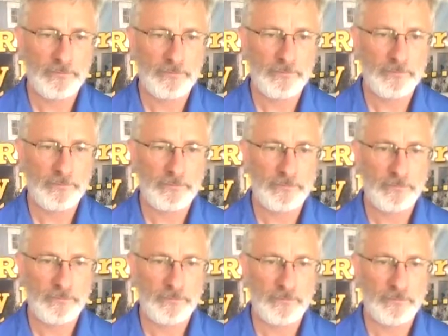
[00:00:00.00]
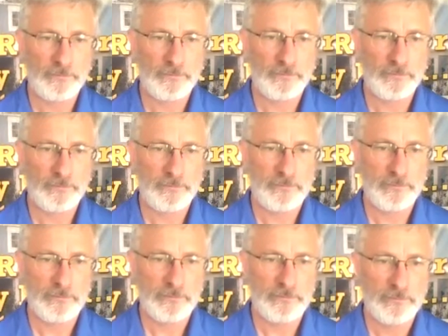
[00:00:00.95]

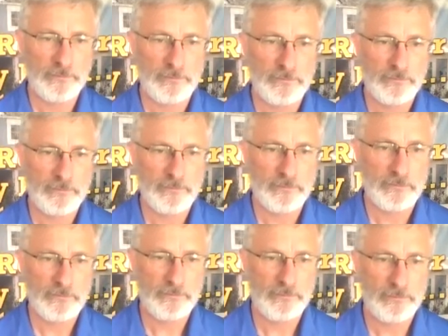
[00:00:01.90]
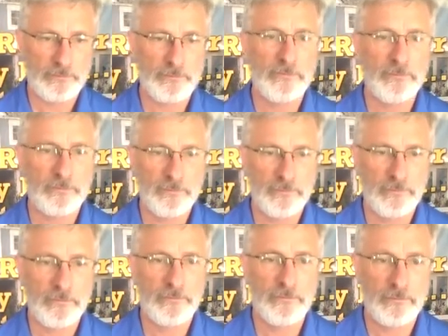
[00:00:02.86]

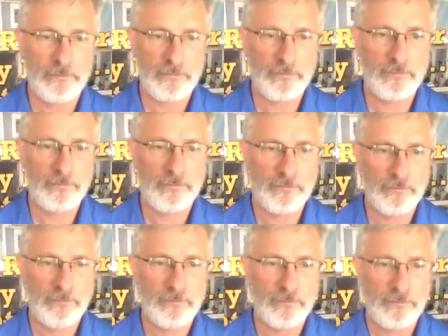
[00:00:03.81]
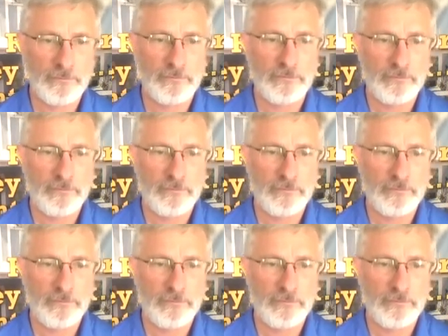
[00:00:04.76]
The person shown says nothing.